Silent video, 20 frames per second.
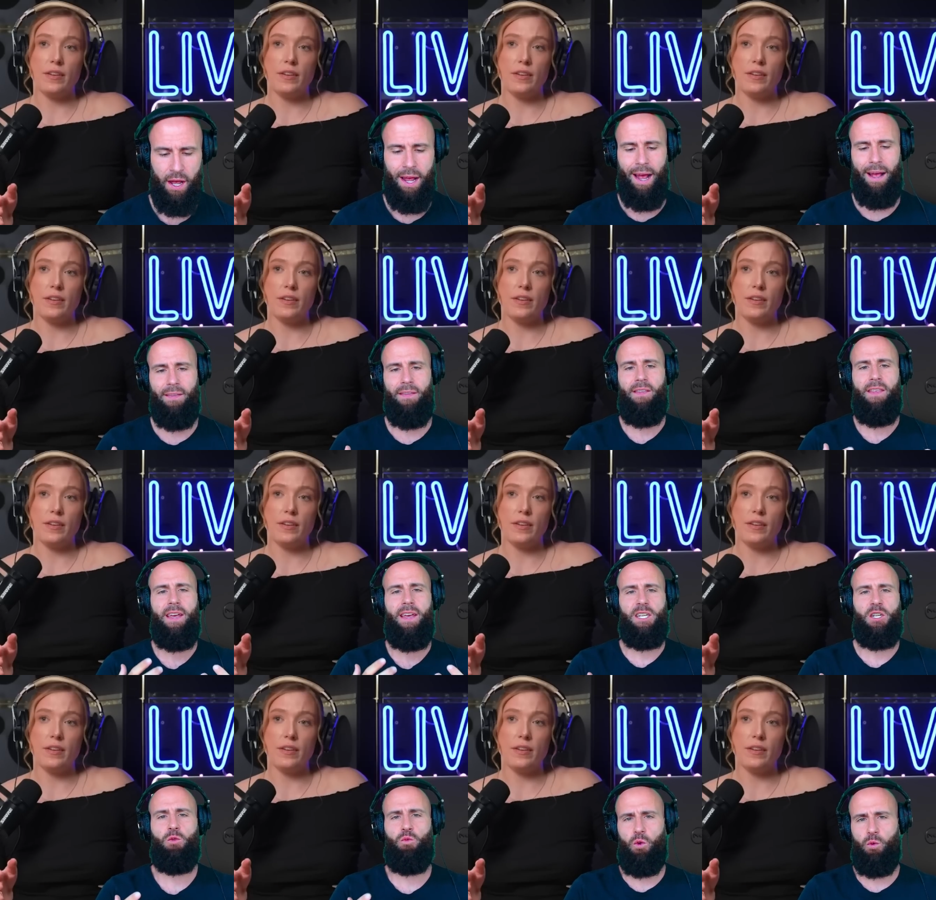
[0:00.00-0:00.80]
Speaker 1: and
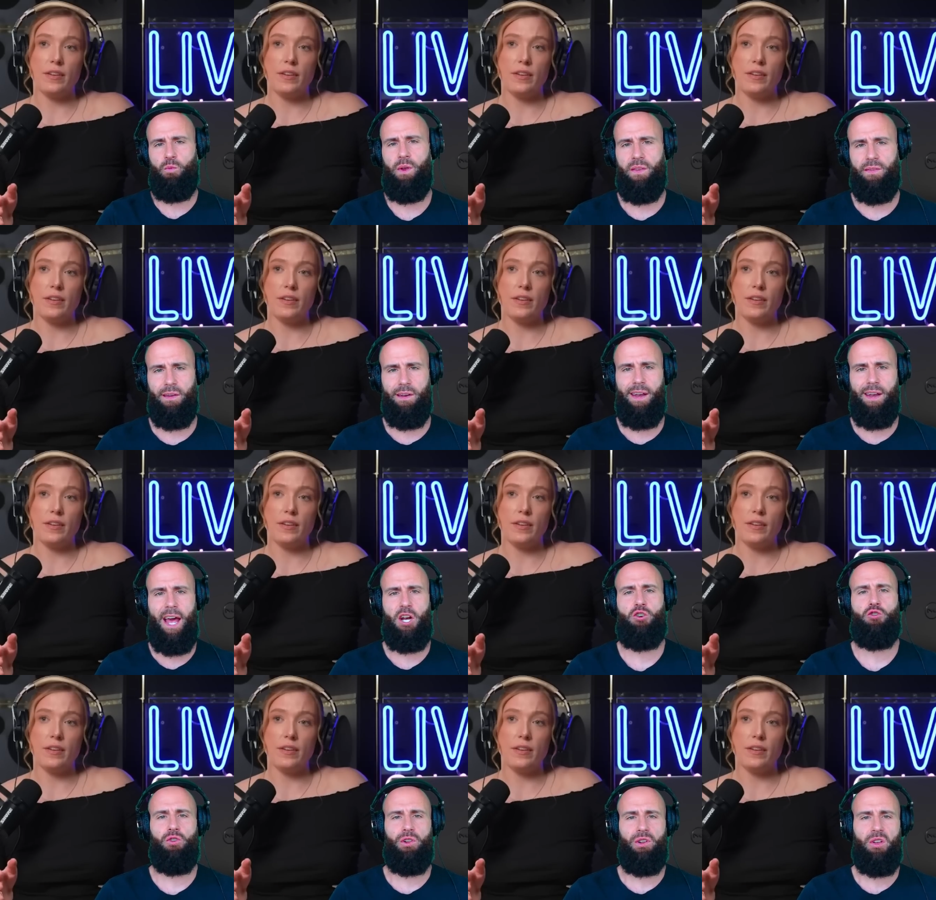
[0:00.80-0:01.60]
this would be the
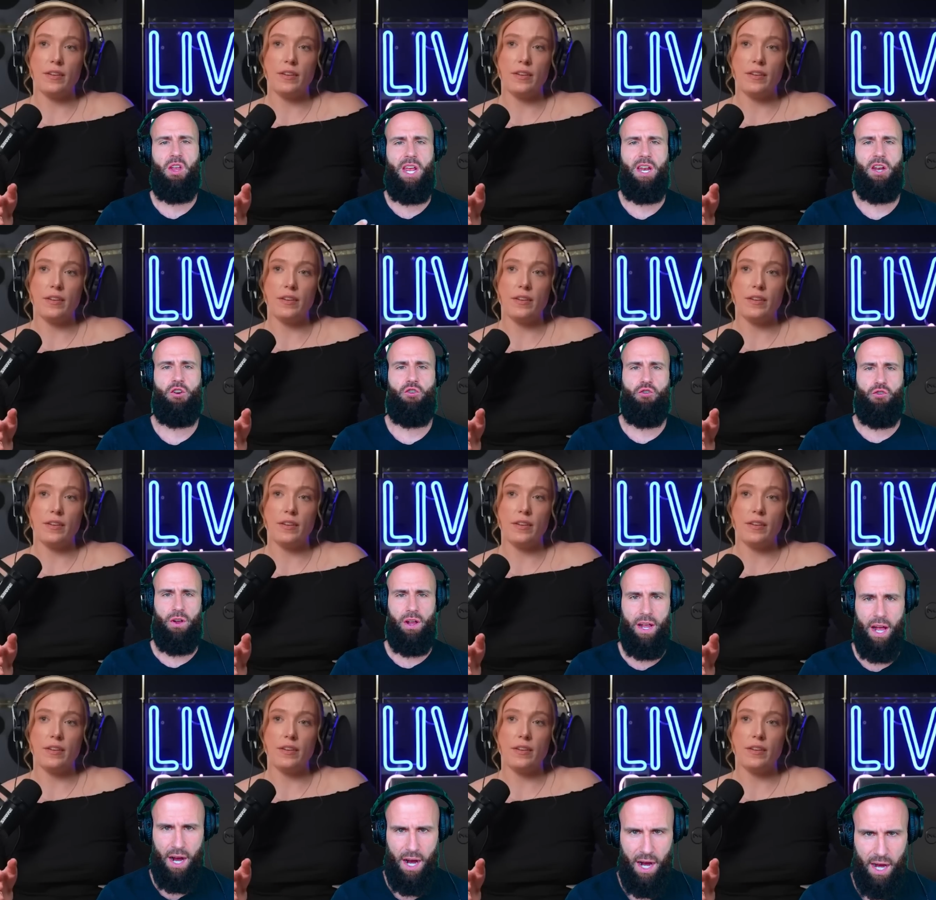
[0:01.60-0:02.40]
natural
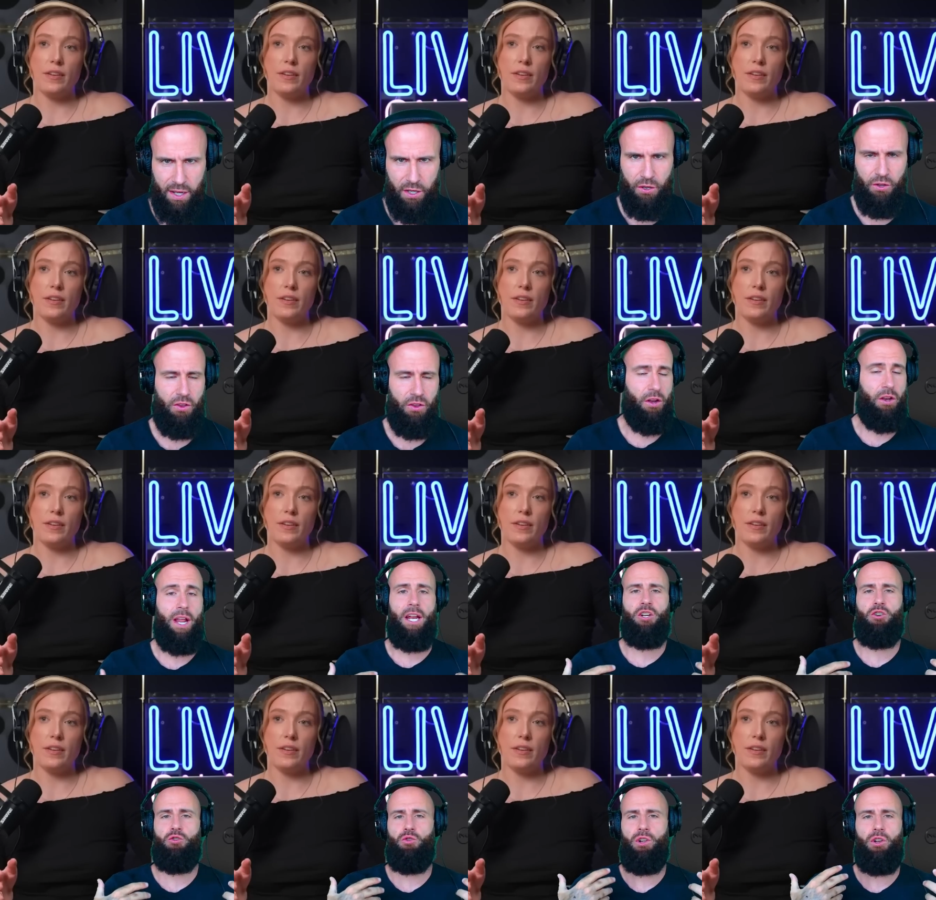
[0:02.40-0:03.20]
kindergarten, the
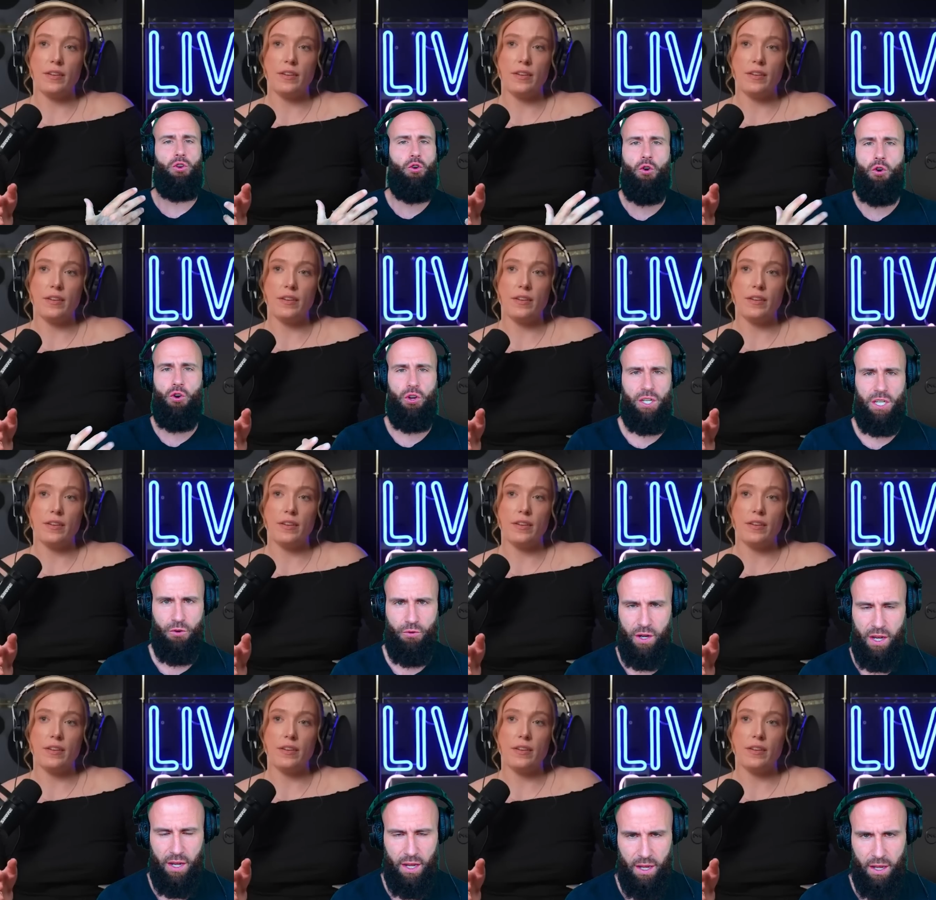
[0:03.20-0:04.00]
natural
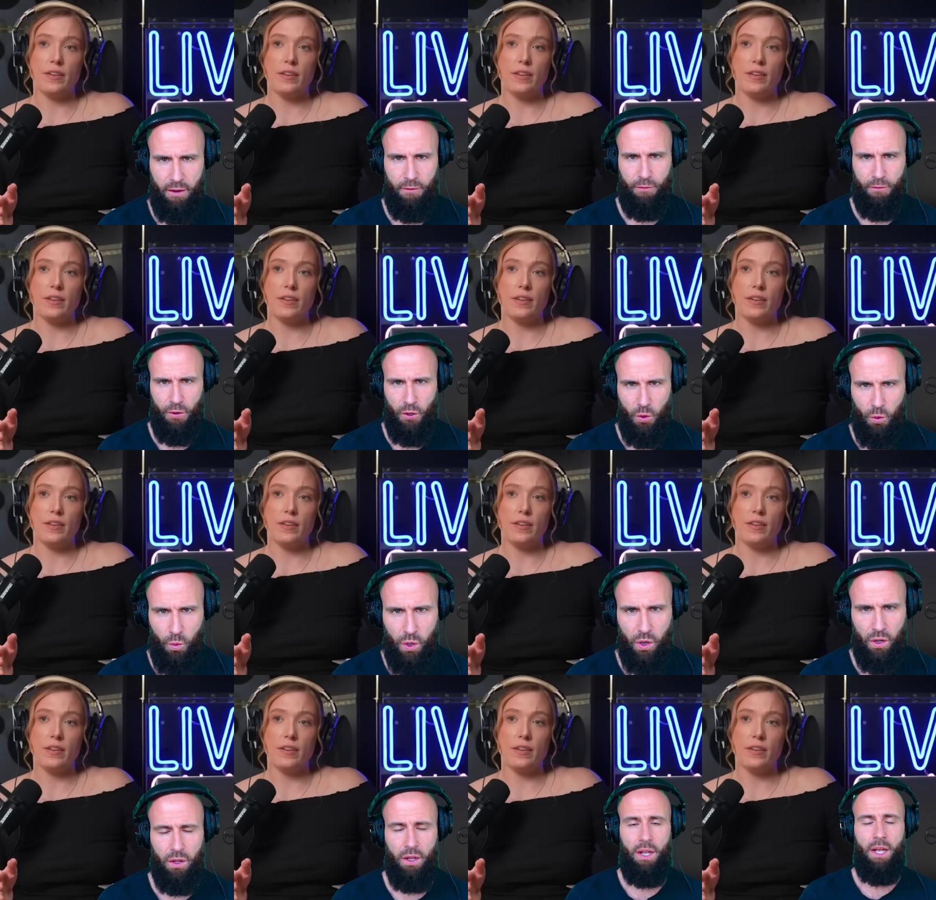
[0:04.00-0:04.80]
nursery, if you
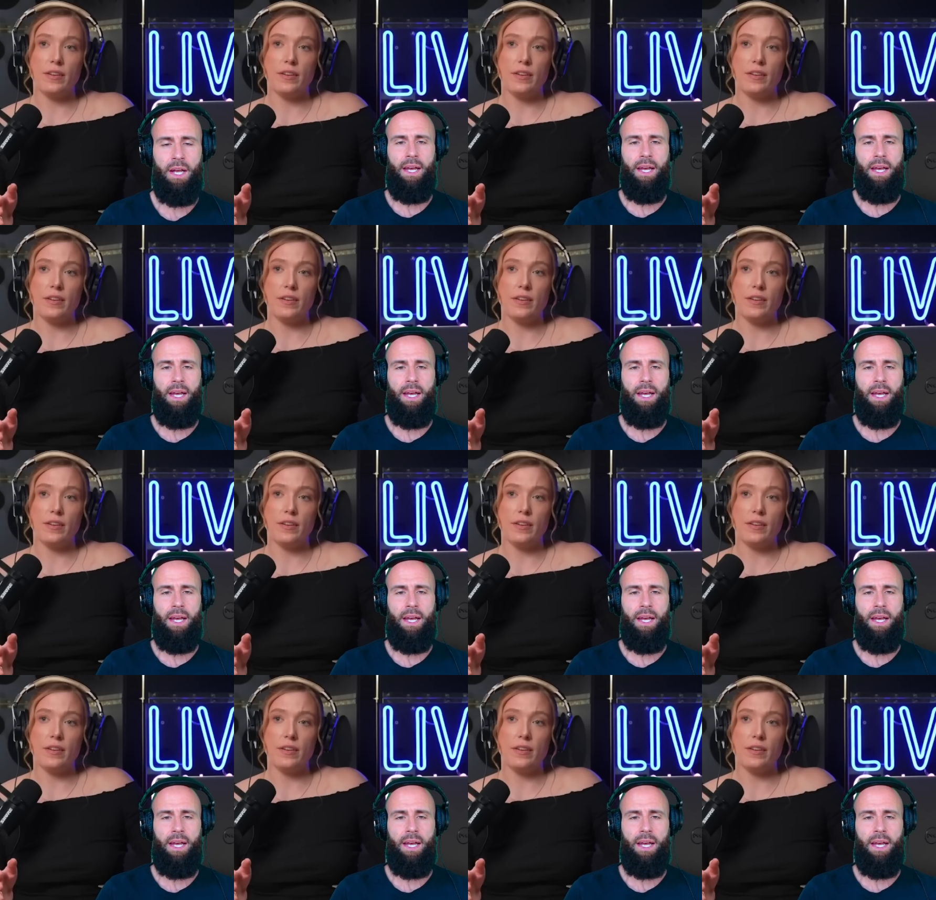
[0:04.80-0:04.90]
will.